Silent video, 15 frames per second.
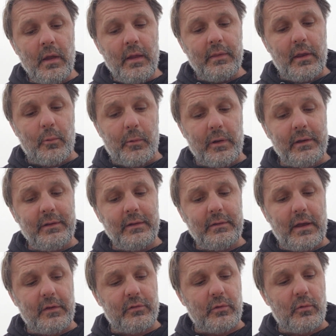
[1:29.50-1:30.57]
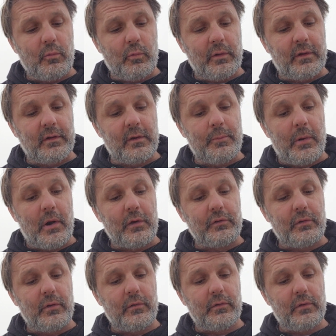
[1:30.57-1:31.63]
They were in the desert when the
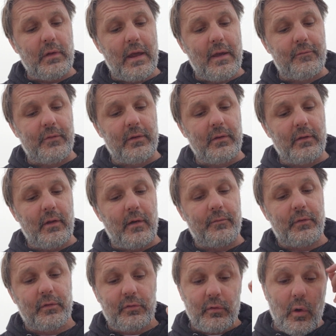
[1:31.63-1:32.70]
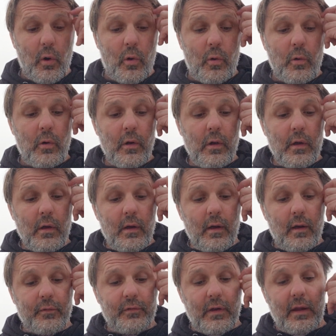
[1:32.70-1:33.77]
departure to heaven of the soul
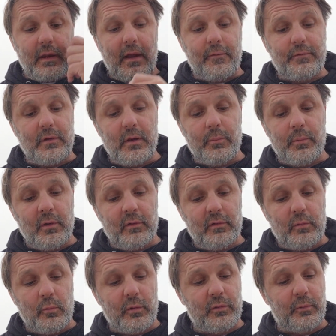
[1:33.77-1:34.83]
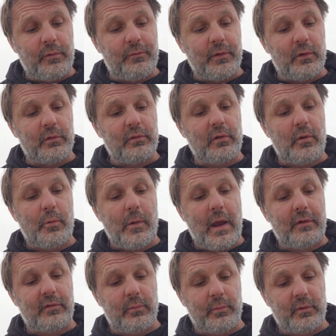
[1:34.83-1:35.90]
of Saint Eftemius was revealed to
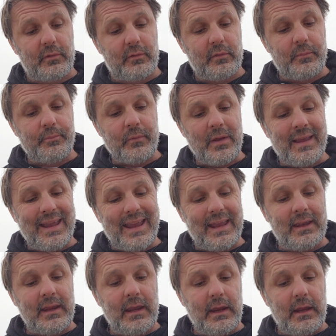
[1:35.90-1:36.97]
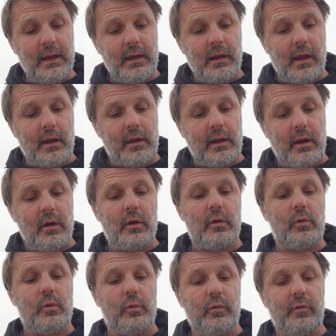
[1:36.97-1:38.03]
Hierosymus, and he and
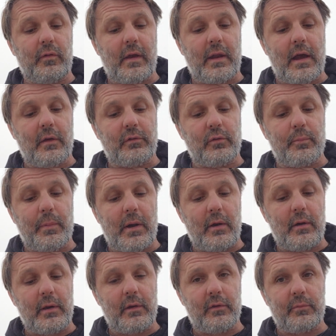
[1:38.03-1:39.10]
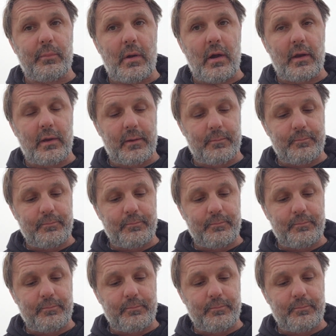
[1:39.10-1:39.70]
Cyriacus set out to bury his body.